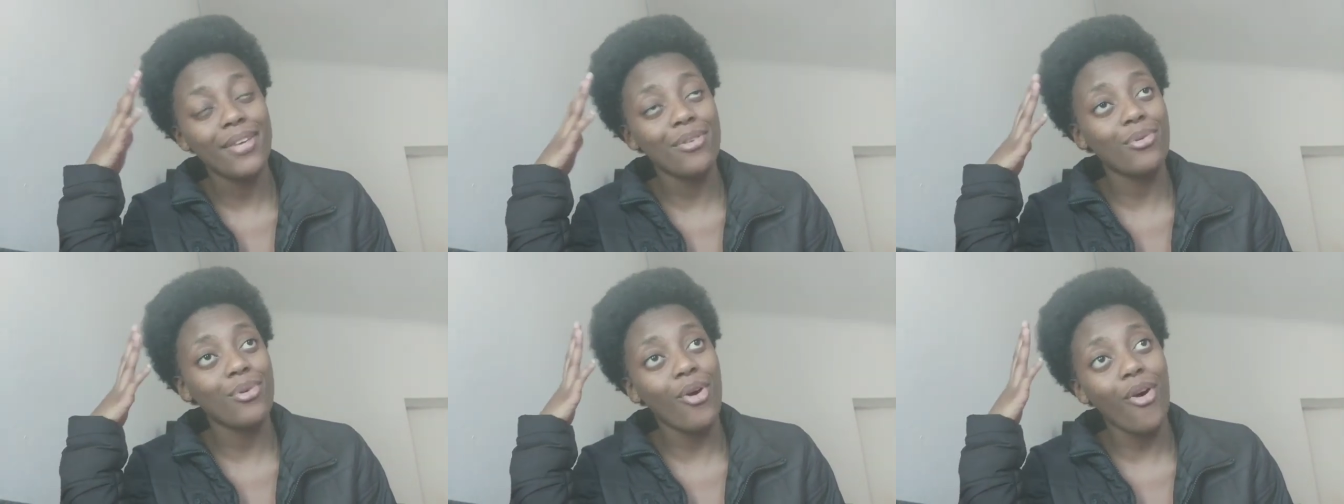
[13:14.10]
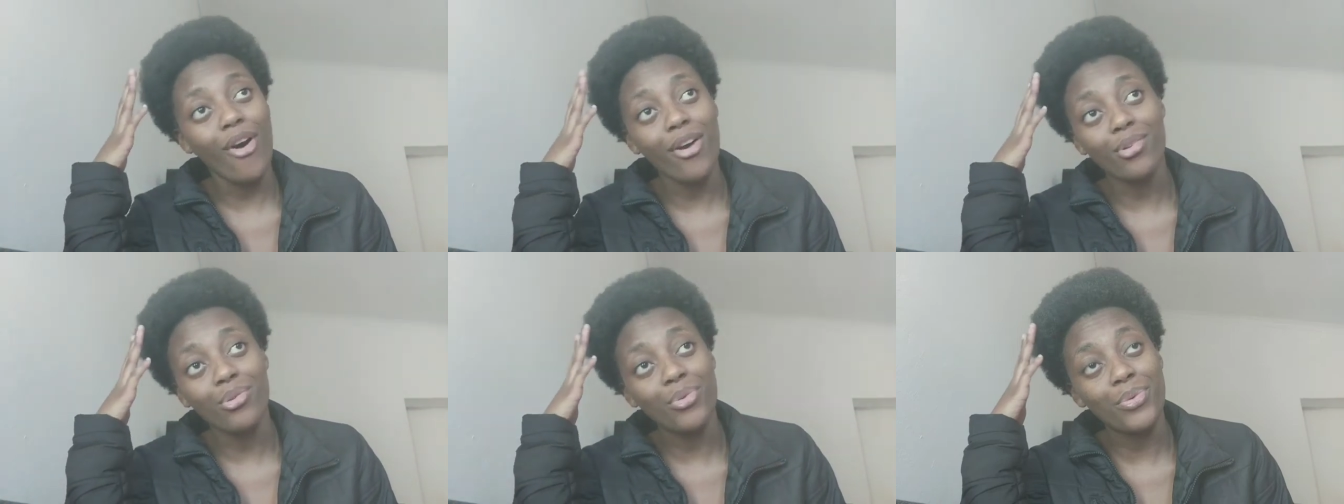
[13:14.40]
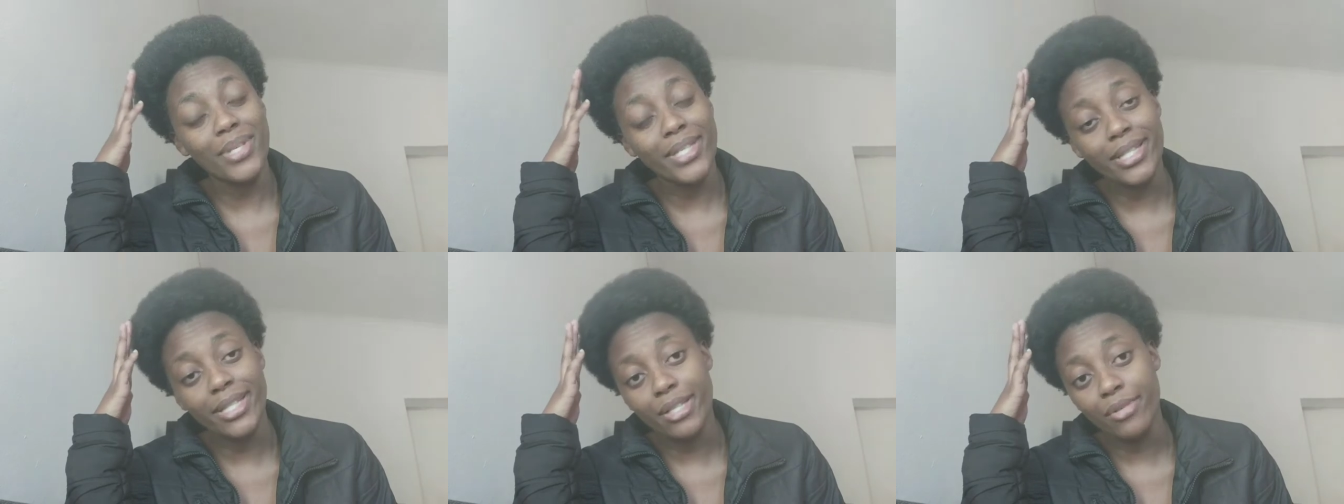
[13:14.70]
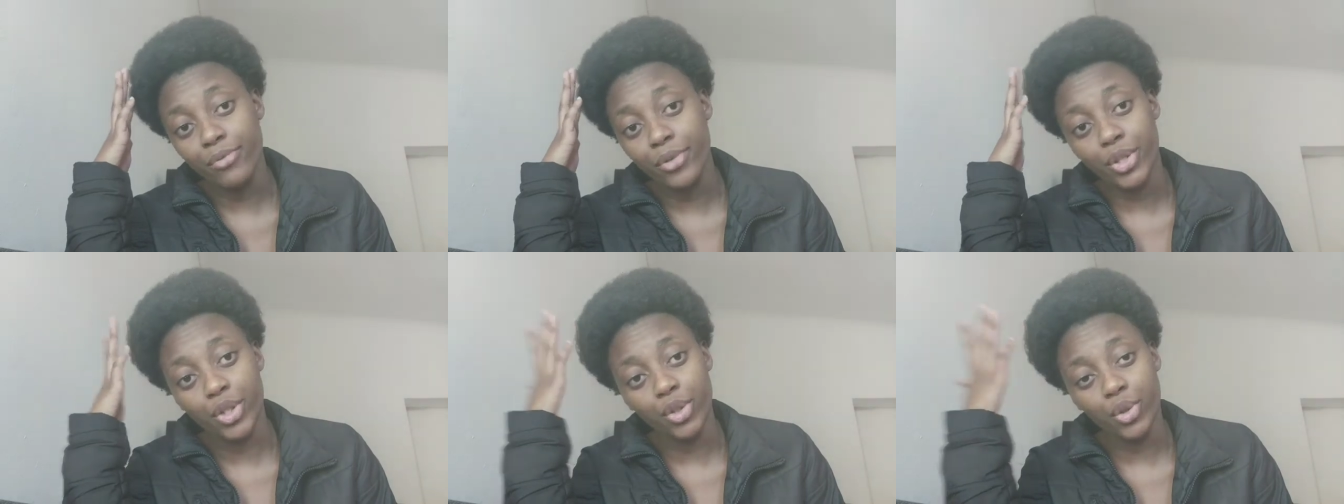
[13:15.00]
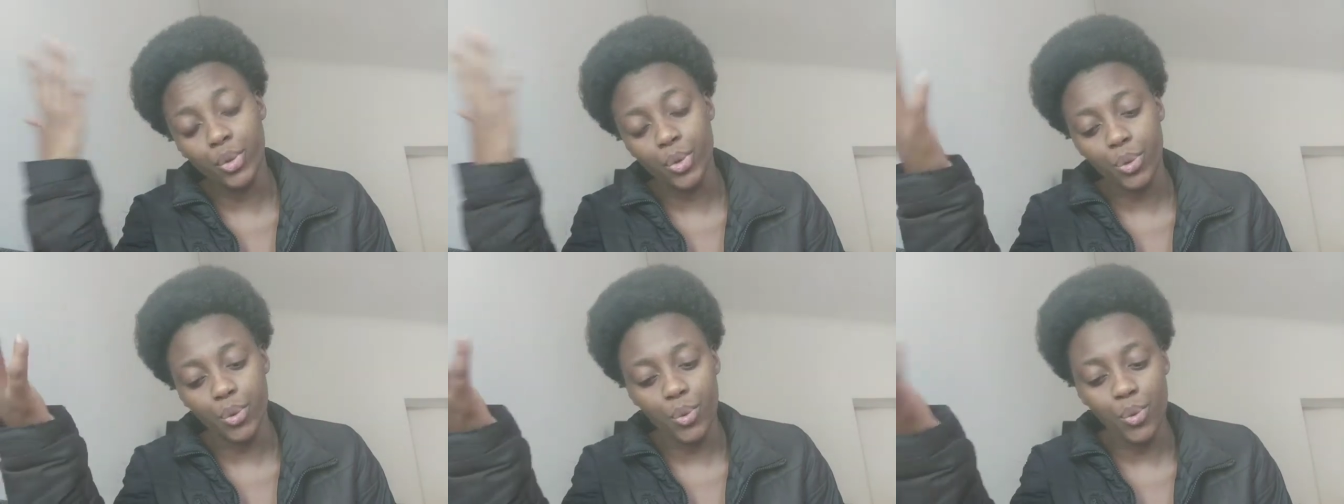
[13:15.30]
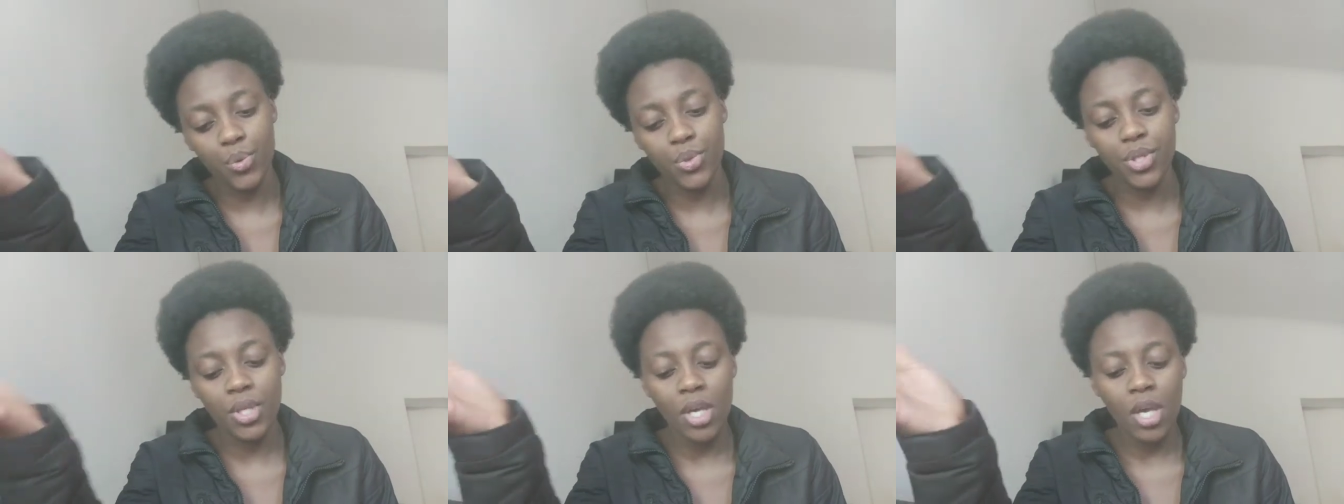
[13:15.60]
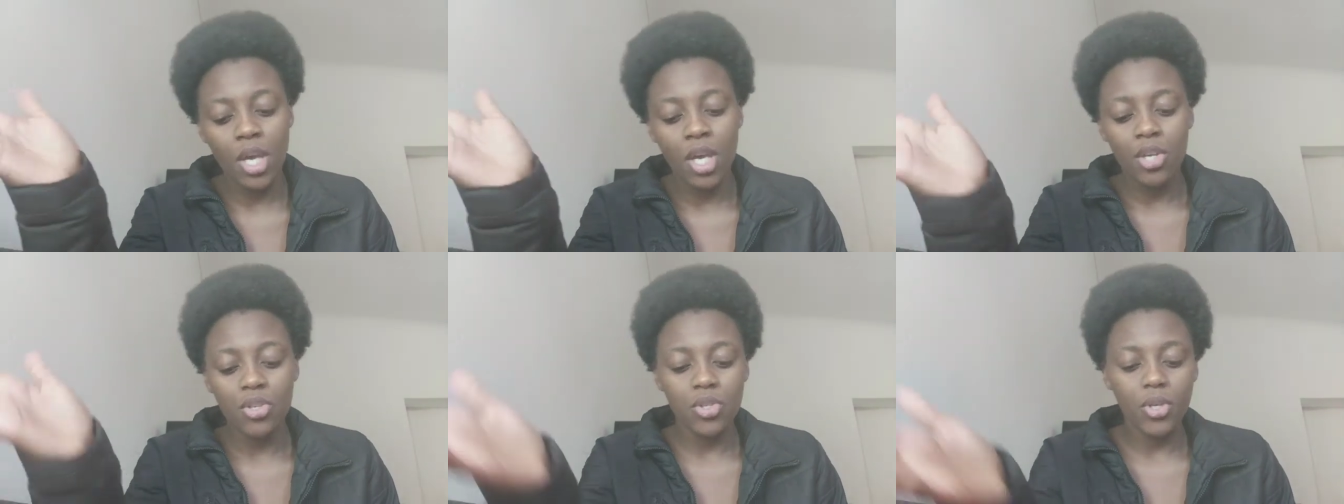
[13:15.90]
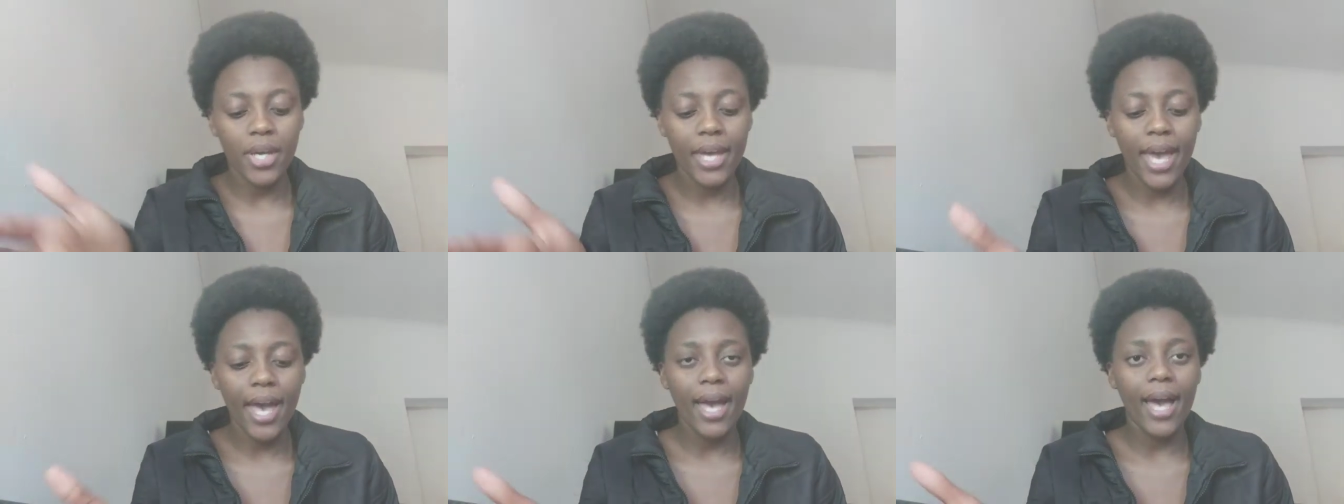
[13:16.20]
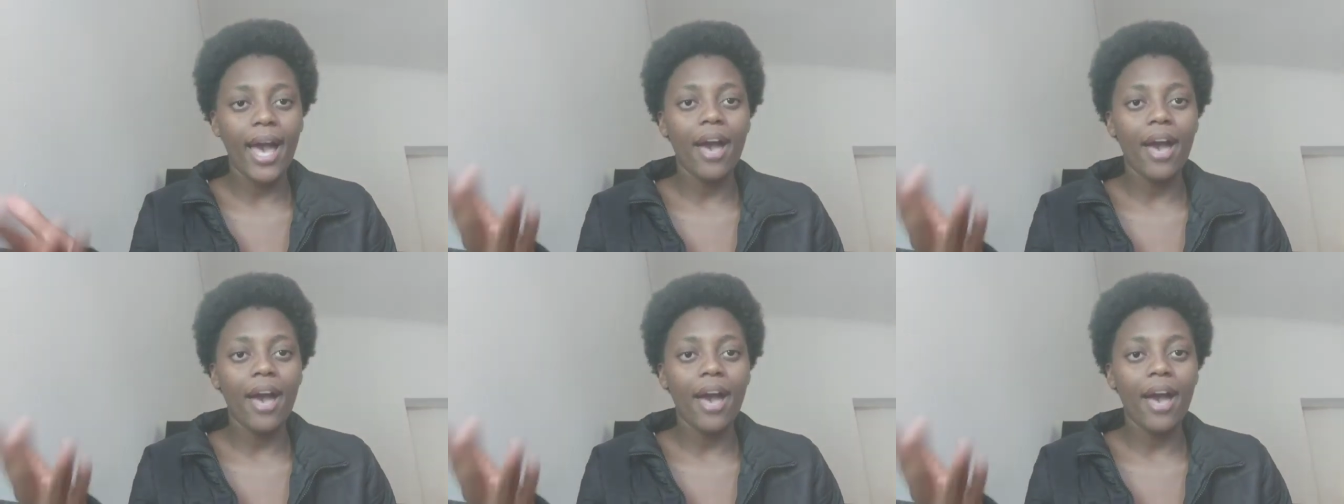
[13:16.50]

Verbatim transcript: can't always live with noodles. So yeah,